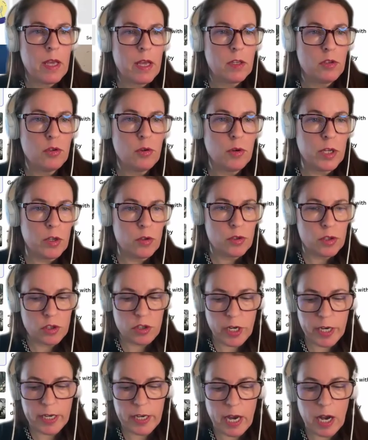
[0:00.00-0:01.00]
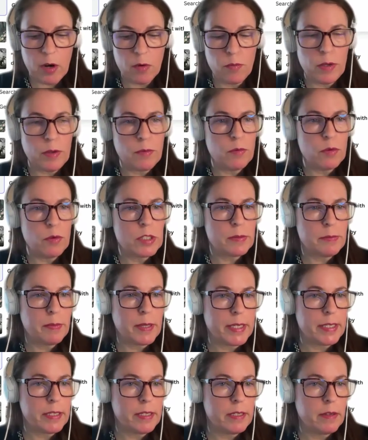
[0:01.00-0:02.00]
to illustrate how we would
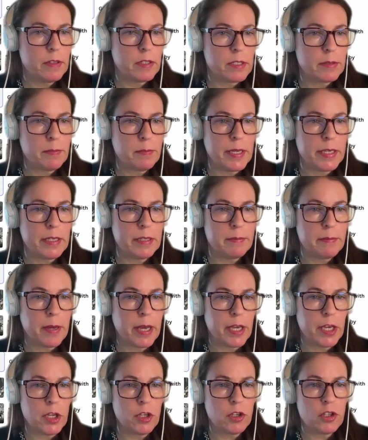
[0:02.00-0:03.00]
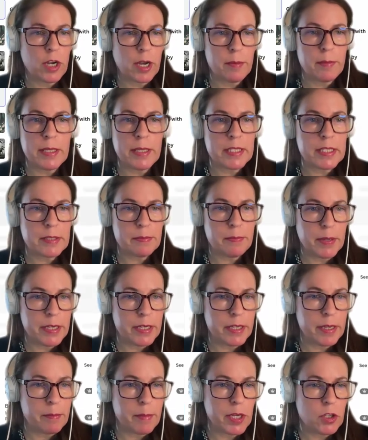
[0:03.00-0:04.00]
split the page, split
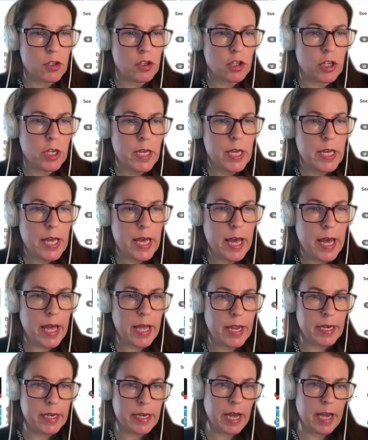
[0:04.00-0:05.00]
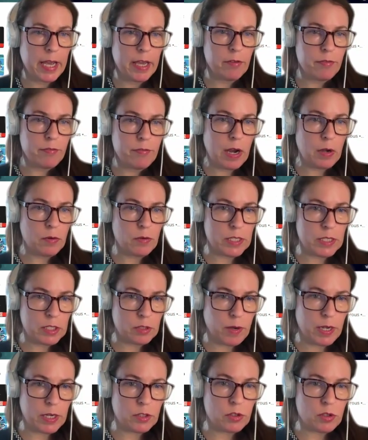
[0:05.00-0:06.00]
the image. And I have found this
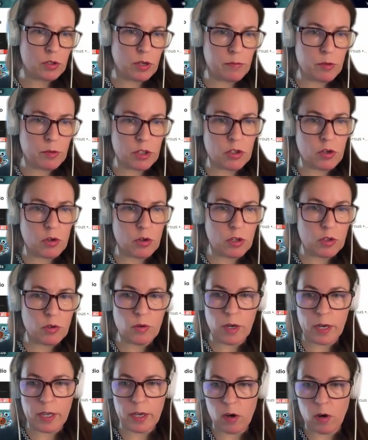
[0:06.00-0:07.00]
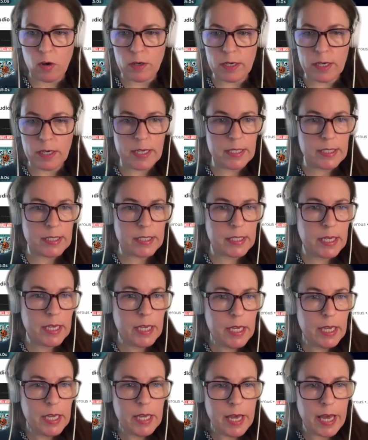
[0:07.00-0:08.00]
one, so I'm just going to click on this.
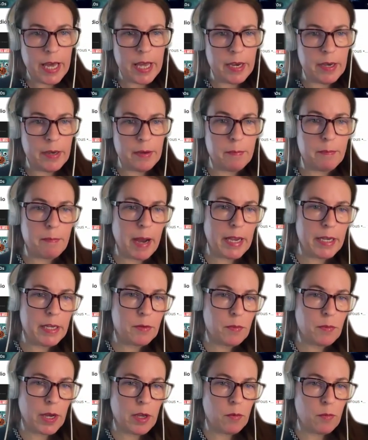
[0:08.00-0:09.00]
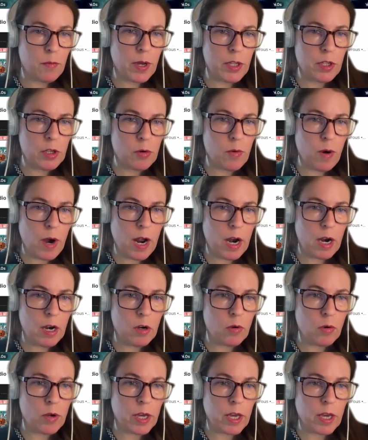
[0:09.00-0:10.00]
And by the way, when you are
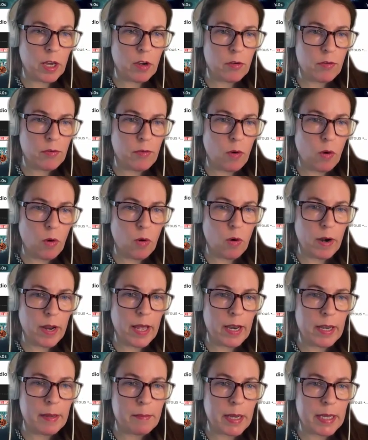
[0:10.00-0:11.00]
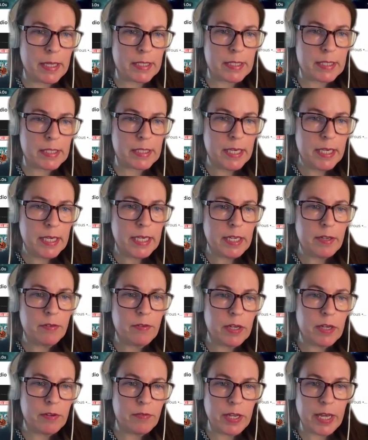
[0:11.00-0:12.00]
looking for elements,
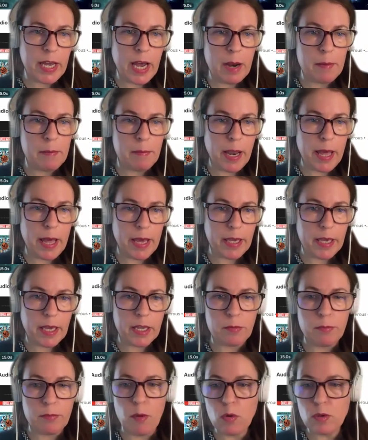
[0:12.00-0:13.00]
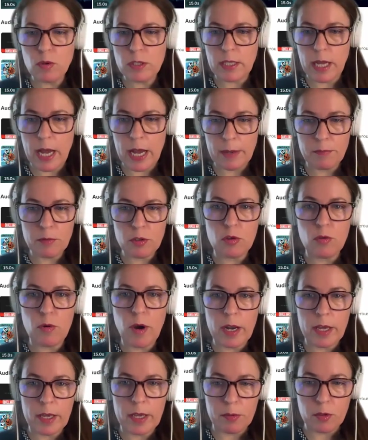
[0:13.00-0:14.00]
even if they are black, at most times you
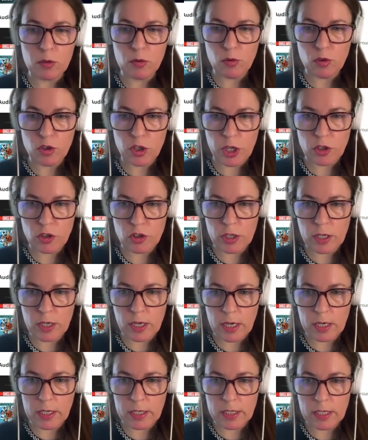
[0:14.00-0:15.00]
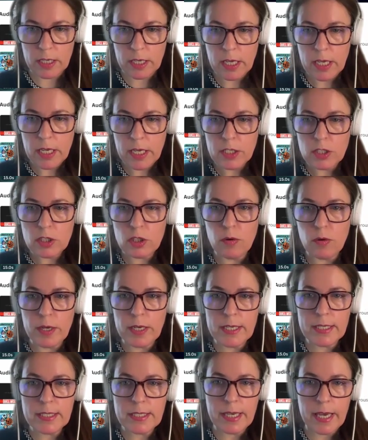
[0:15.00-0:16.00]
are able to change the color. So in
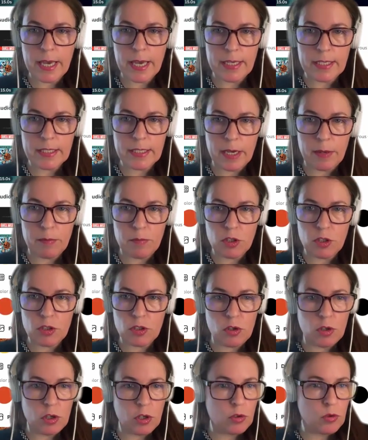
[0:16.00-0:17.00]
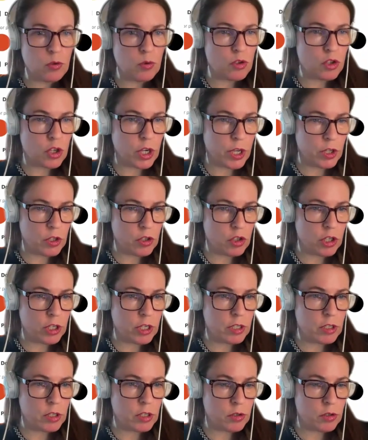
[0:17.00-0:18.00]
this case, I'm just going to change
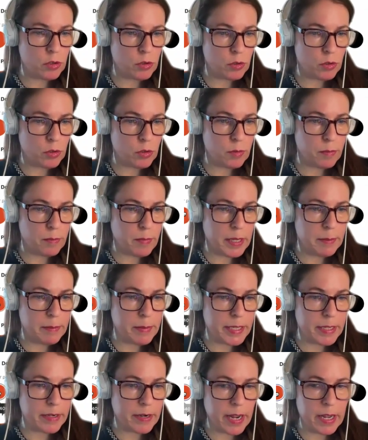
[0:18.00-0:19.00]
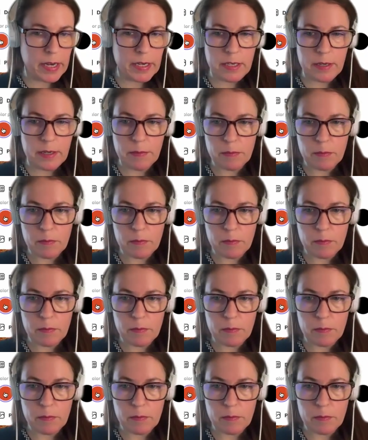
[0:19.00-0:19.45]
it to maybe red.